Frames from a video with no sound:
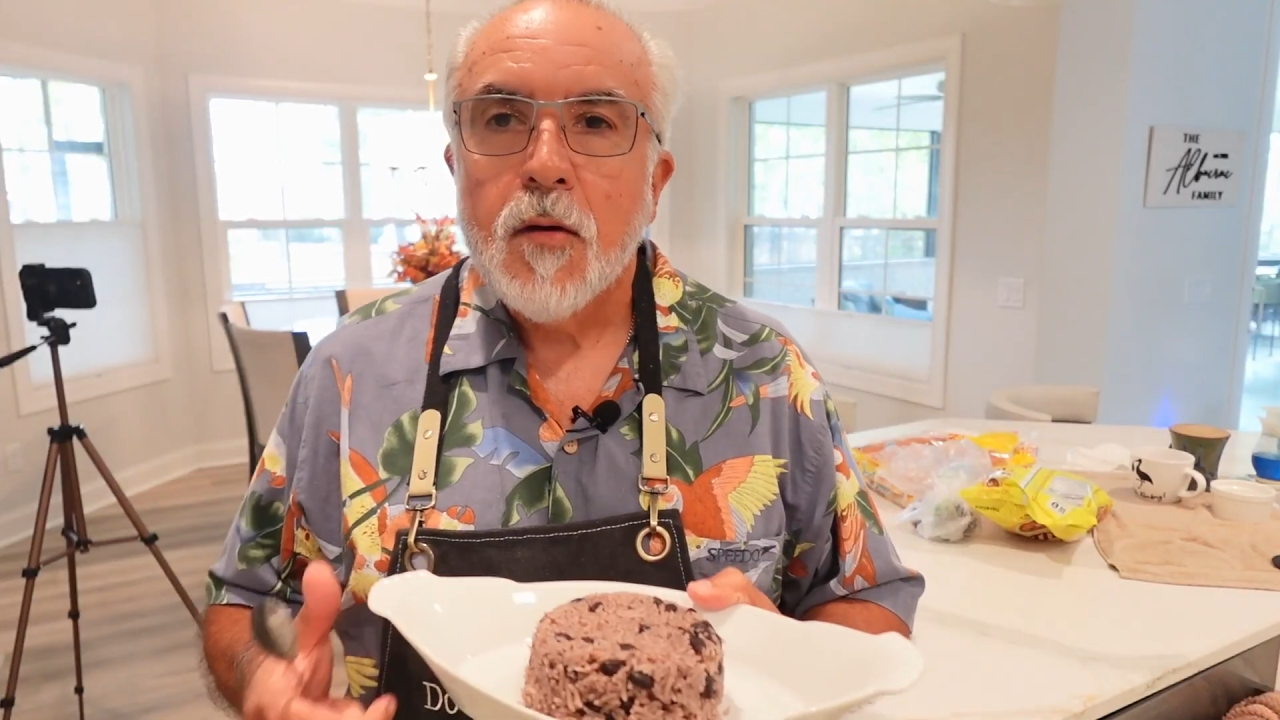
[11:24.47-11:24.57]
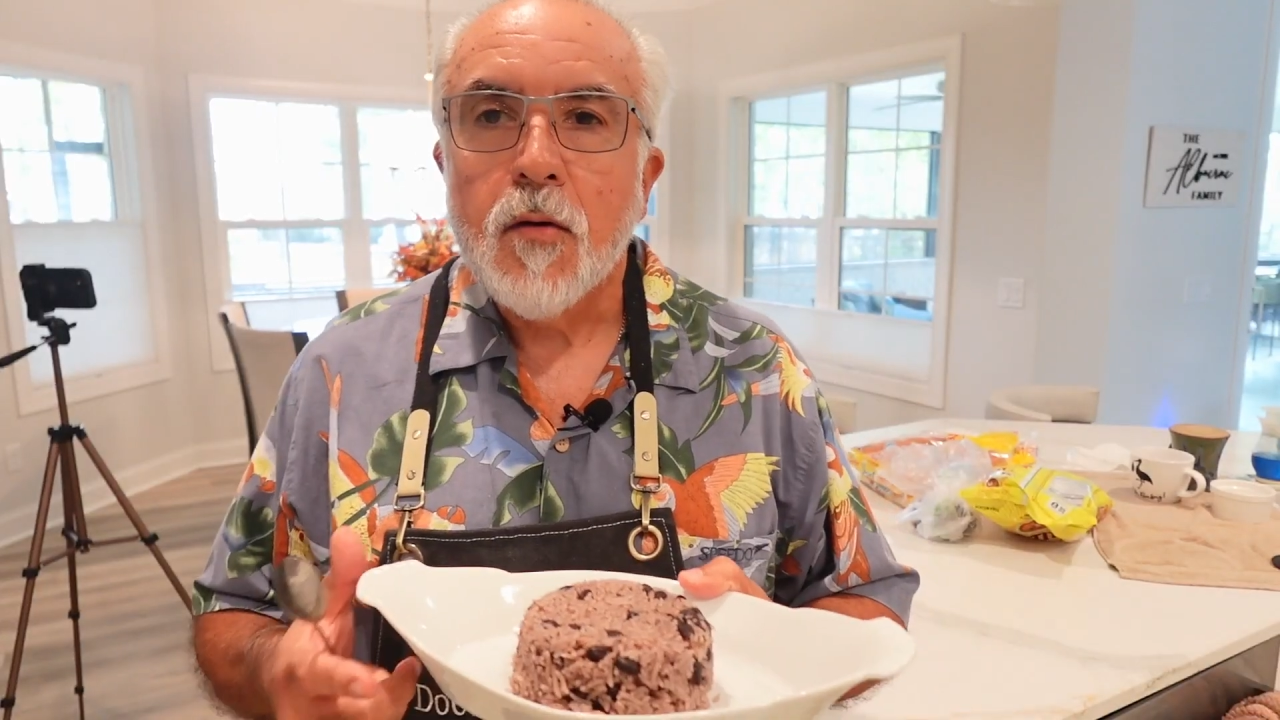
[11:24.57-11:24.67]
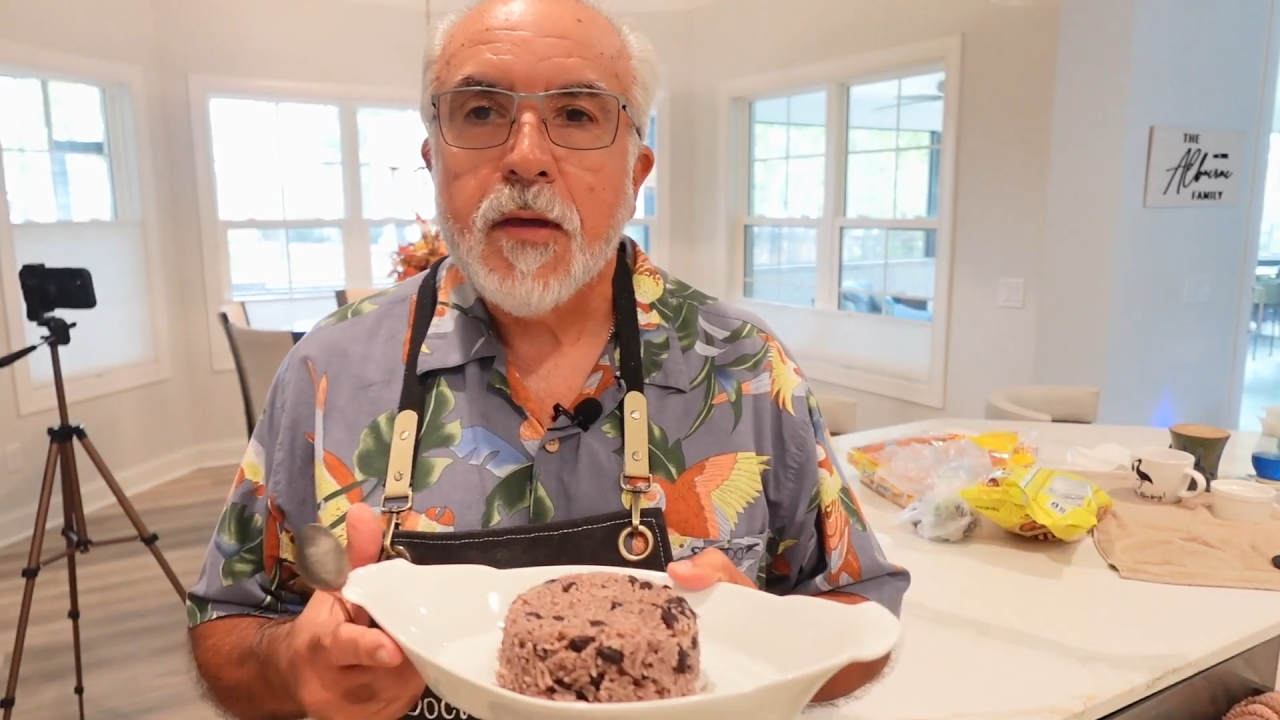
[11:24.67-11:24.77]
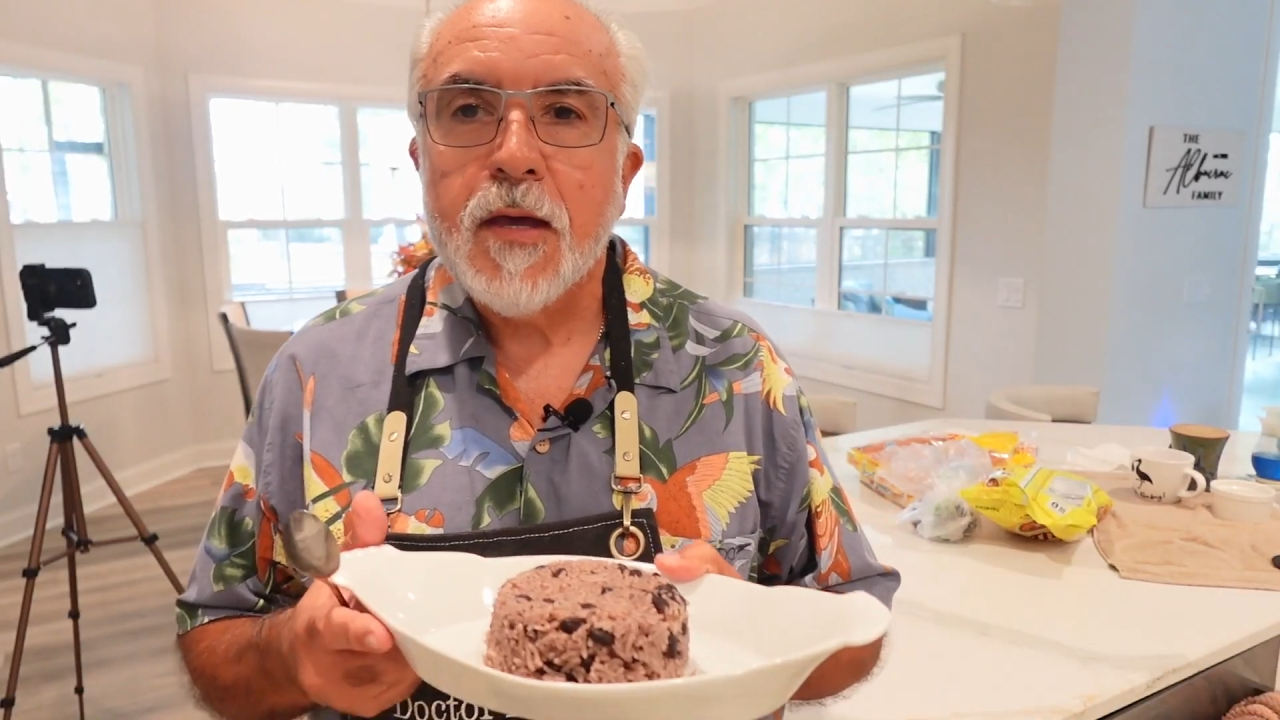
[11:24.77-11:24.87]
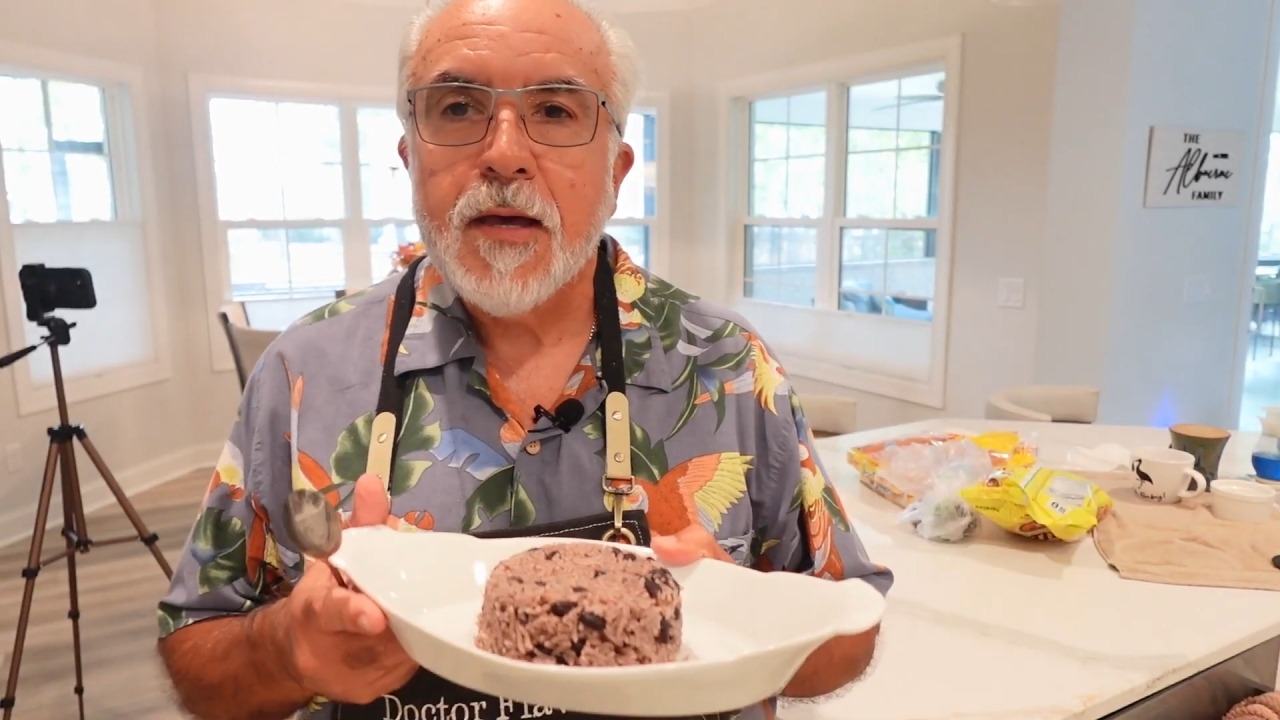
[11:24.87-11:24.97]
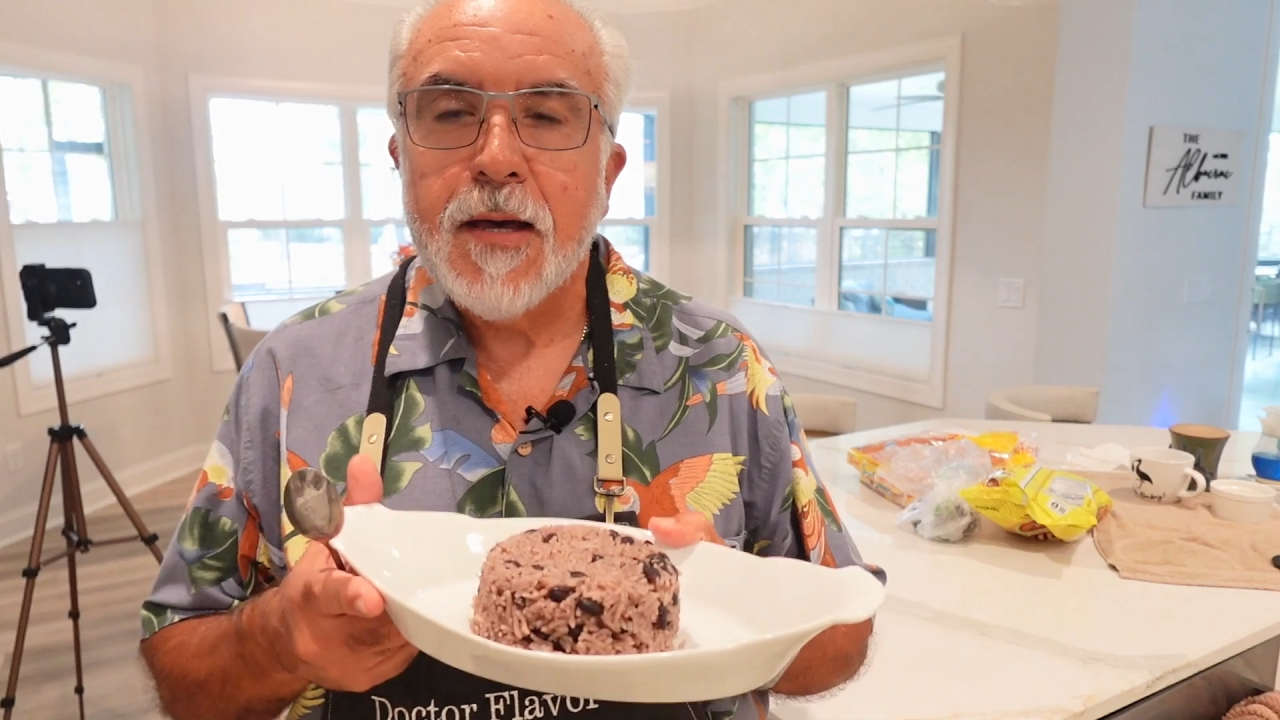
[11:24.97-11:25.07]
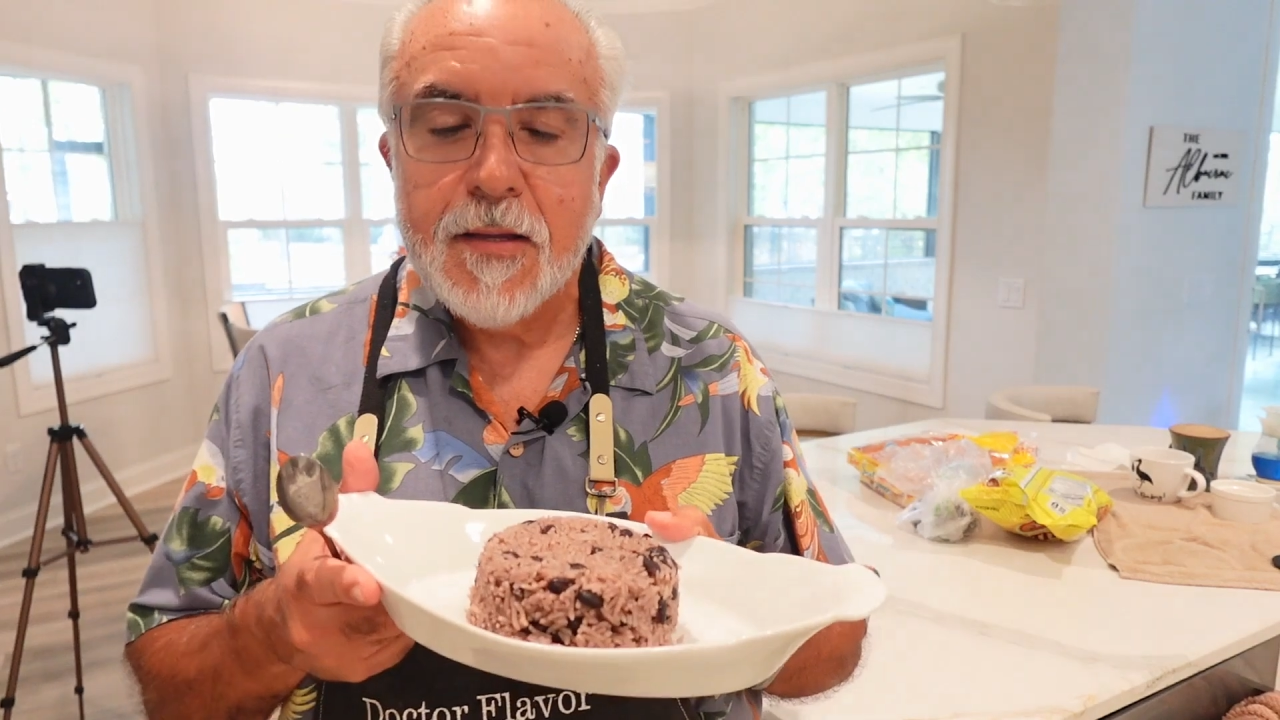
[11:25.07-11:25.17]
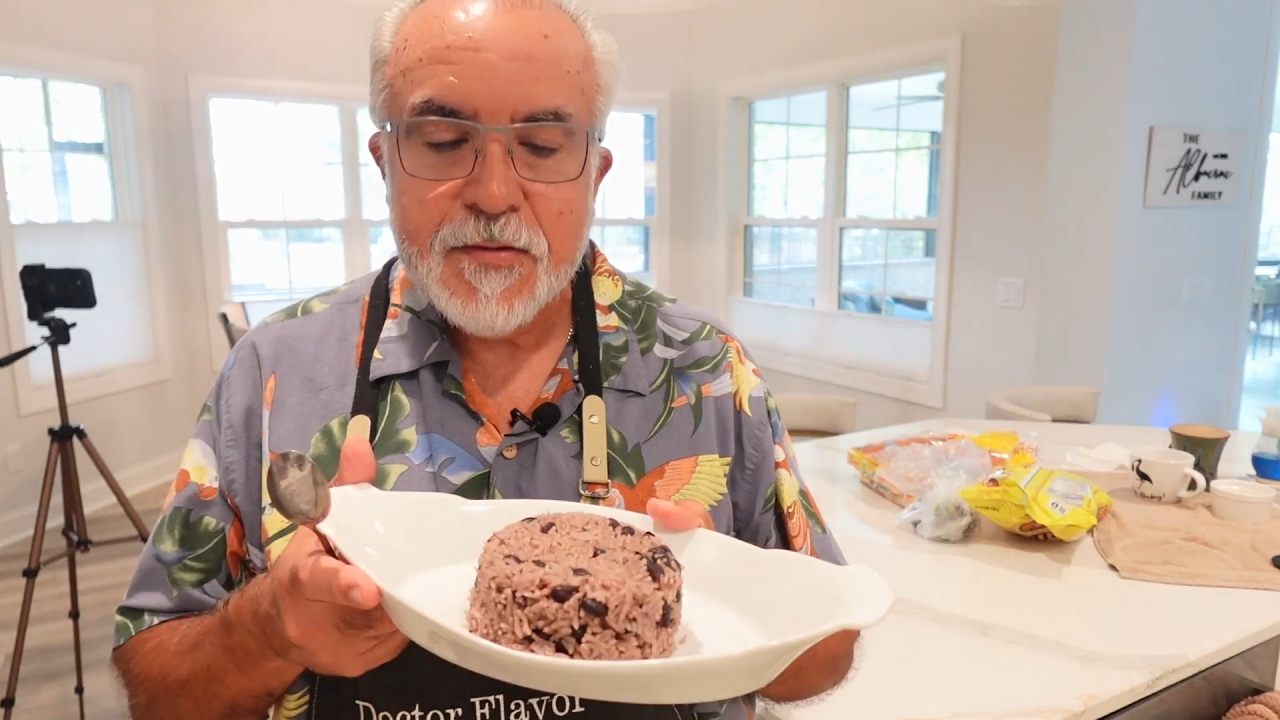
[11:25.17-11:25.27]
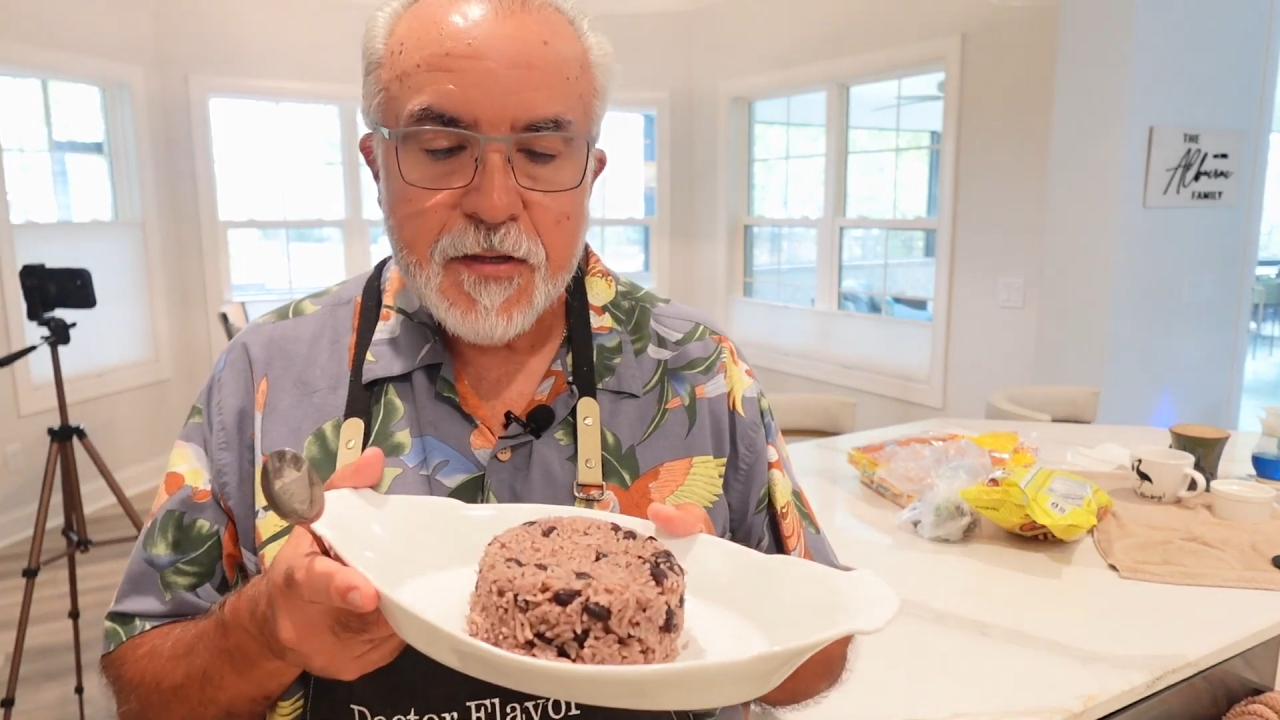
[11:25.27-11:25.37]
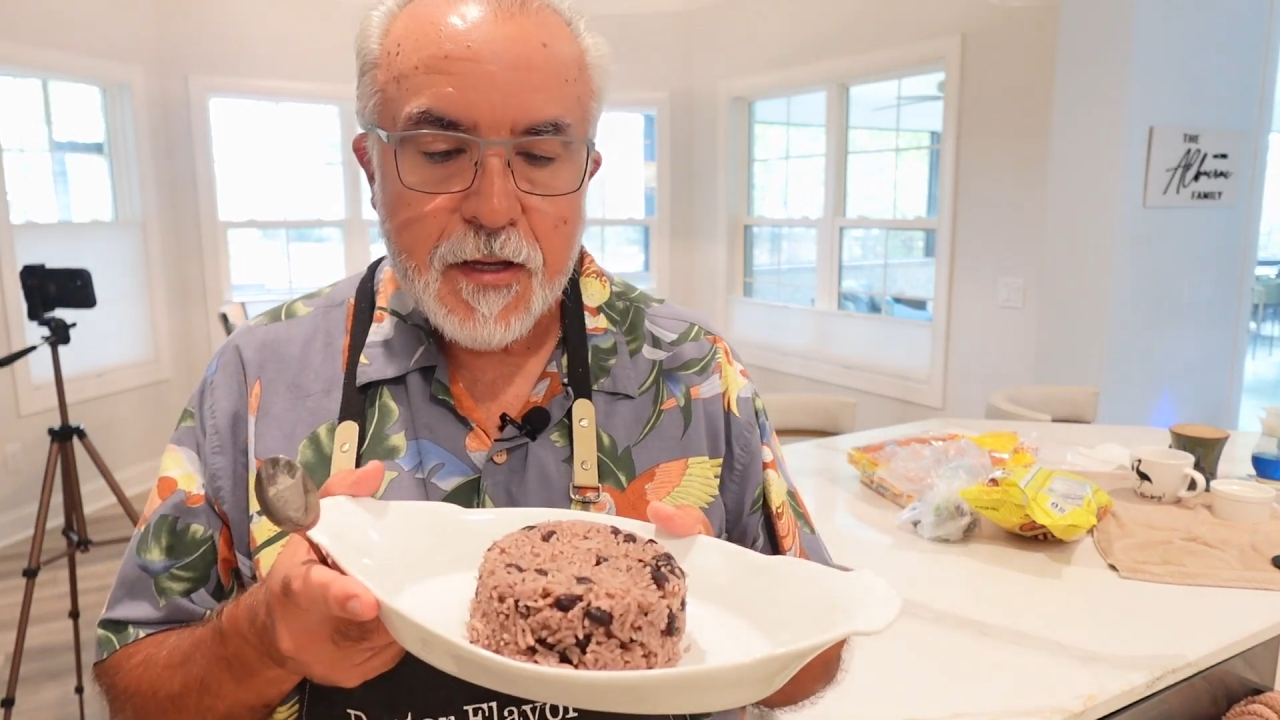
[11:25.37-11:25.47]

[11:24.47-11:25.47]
Okay guys,